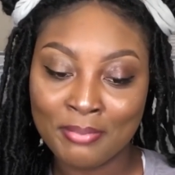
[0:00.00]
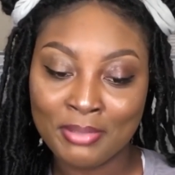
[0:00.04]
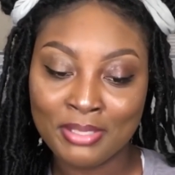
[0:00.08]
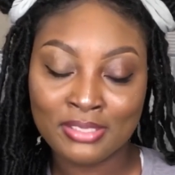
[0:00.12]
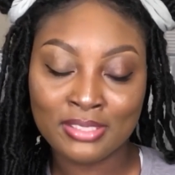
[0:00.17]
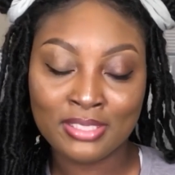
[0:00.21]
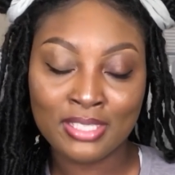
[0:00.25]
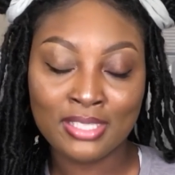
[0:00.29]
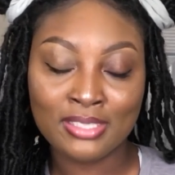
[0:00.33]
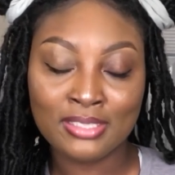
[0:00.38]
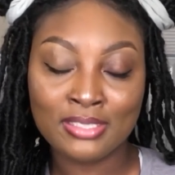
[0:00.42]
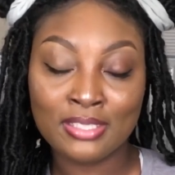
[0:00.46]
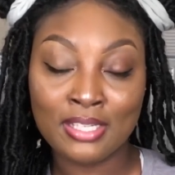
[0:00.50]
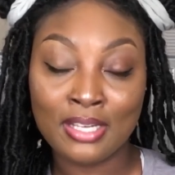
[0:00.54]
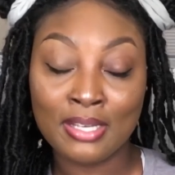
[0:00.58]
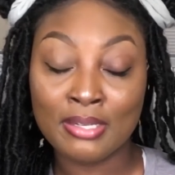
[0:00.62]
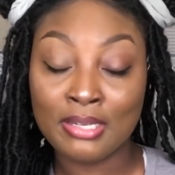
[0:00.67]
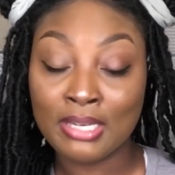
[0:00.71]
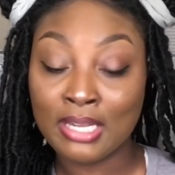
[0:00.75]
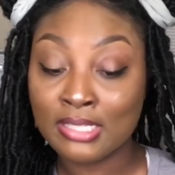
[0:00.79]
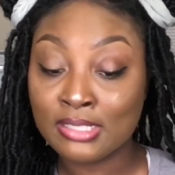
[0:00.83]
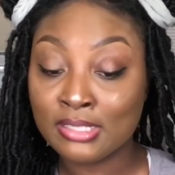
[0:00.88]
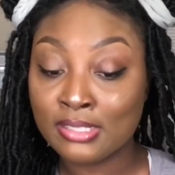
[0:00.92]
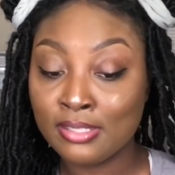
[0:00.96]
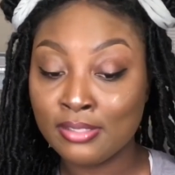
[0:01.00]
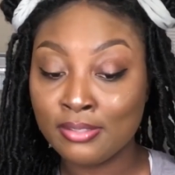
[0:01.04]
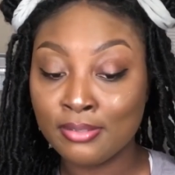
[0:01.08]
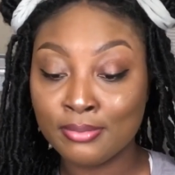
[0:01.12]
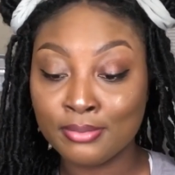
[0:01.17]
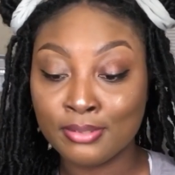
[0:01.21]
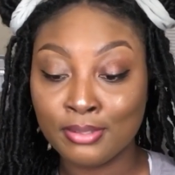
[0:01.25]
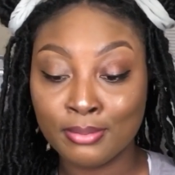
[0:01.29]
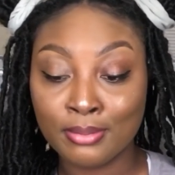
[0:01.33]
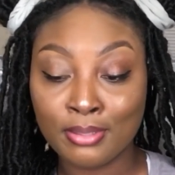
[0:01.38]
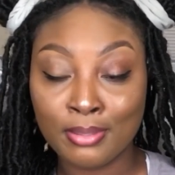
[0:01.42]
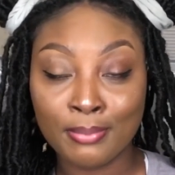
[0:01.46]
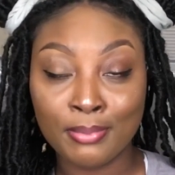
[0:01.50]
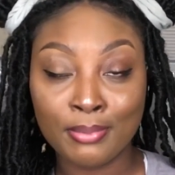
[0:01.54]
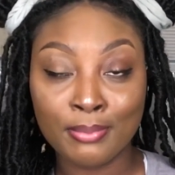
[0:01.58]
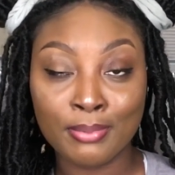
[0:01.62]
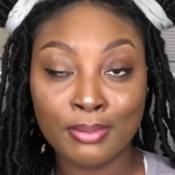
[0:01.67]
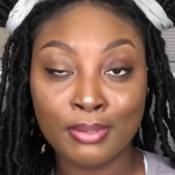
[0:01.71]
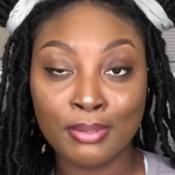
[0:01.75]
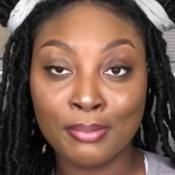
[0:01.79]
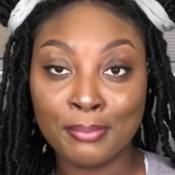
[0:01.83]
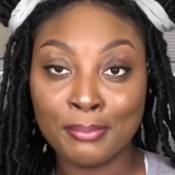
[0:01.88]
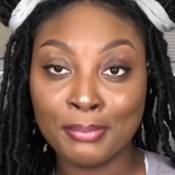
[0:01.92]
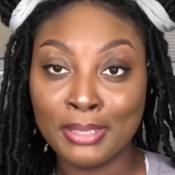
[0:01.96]
It changed the game. And I still, don't get me
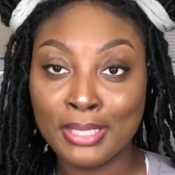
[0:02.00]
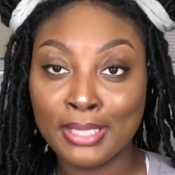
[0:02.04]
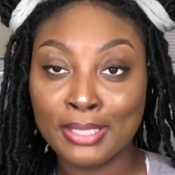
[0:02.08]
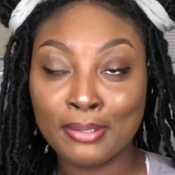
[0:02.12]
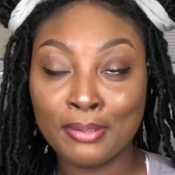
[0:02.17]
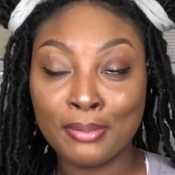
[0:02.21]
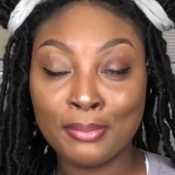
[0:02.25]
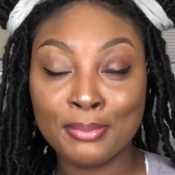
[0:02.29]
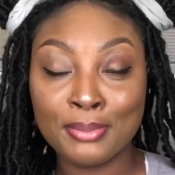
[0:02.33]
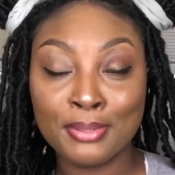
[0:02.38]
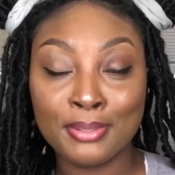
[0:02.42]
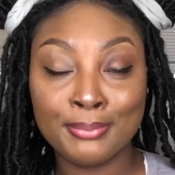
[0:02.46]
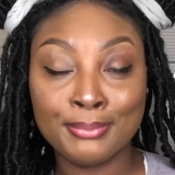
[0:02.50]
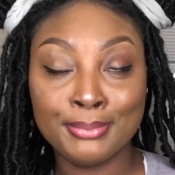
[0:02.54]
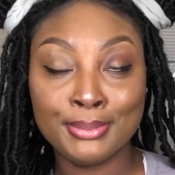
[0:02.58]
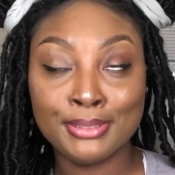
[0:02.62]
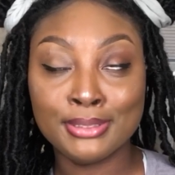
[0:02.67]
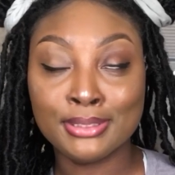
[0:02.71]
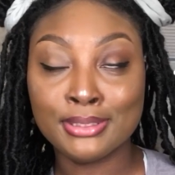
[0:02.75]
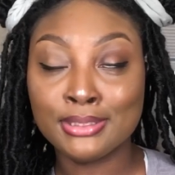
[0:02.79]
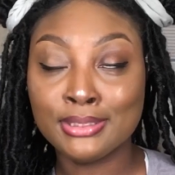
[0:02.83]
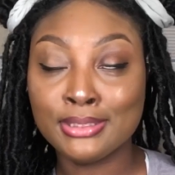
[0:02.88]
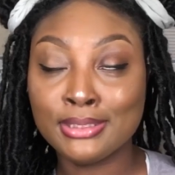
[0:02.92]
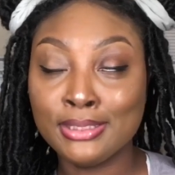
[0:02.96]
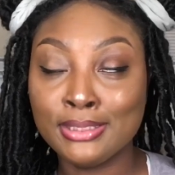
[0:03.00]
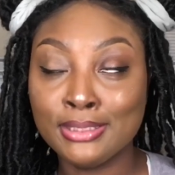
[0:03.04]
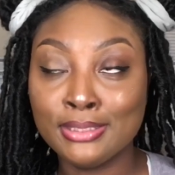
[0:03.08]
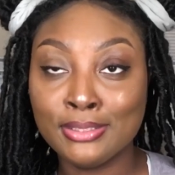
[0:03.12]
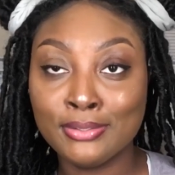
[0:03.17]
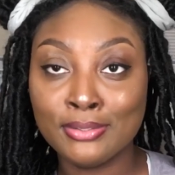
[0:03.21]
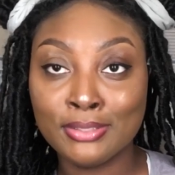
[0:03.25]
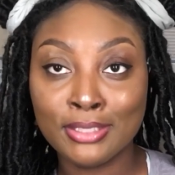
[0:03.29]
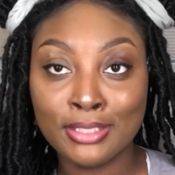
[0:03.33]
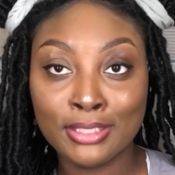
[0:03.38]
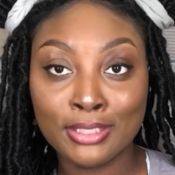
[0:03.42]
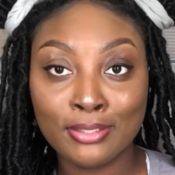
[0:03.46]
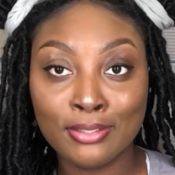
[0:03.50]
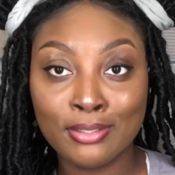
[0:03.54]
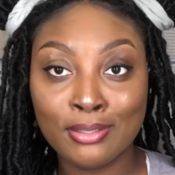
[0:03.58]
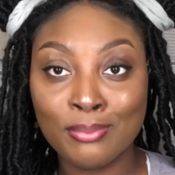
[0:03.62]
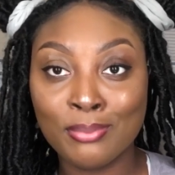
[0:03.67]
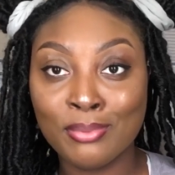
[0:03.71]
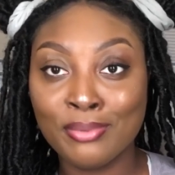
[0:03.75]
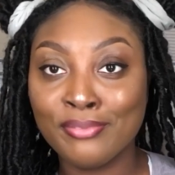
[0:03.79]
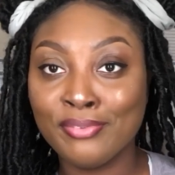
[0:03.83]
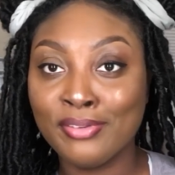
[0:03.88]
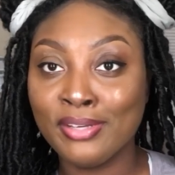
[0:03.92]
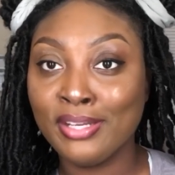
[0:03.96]
wrong, Black Opium is still that girl,
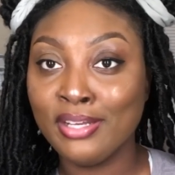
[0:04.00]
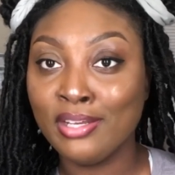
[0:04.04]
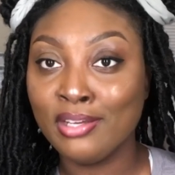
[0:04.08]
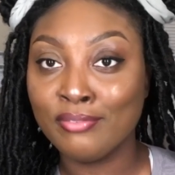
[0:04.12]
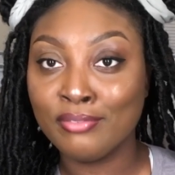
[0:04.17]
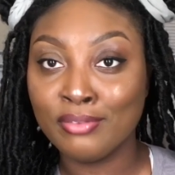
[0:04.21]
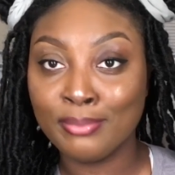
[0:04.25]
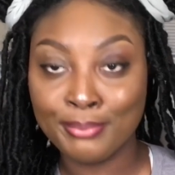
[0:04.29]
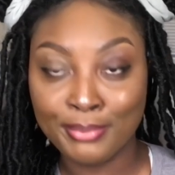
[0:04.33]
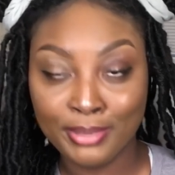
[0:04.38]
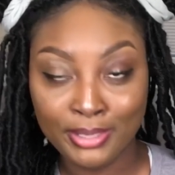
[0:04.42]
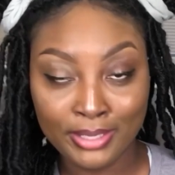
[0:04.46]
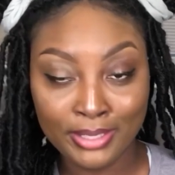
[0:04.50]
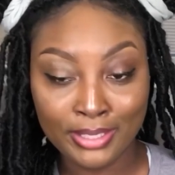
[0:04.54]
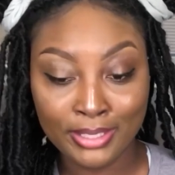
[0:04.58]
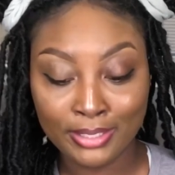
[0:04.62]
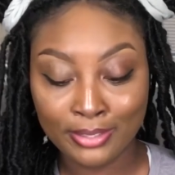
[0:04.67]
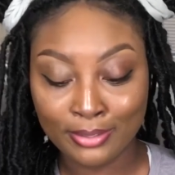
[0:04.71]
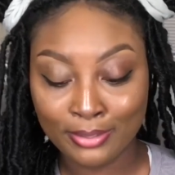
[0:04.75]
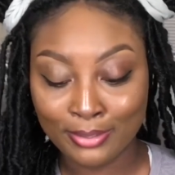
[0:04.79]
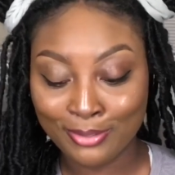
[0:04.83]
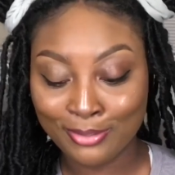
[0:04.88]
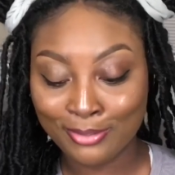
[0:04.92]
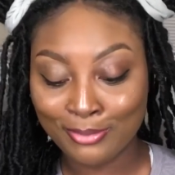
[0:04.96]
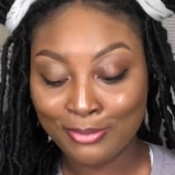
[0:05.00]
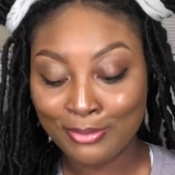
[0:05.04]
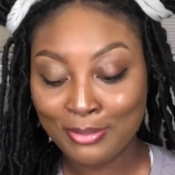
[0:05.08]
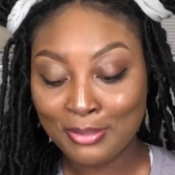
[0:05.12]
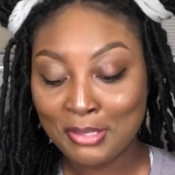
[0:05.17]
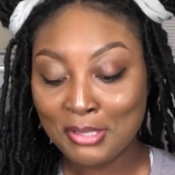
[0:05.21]
will forever be that girl.